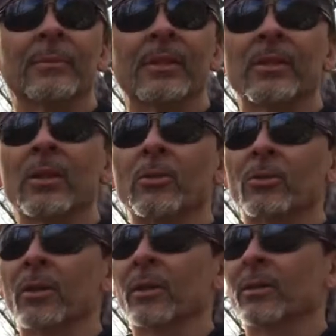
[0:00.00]
in the
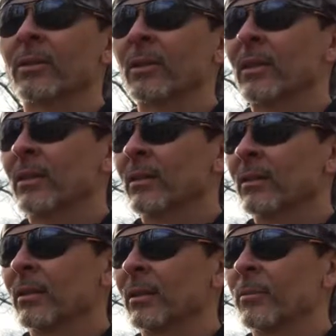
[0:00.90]
Ozarks,
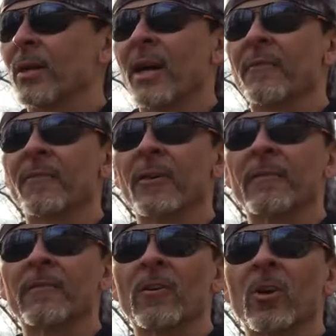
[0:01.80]
not
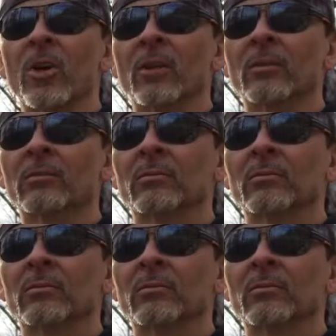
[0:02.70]
very far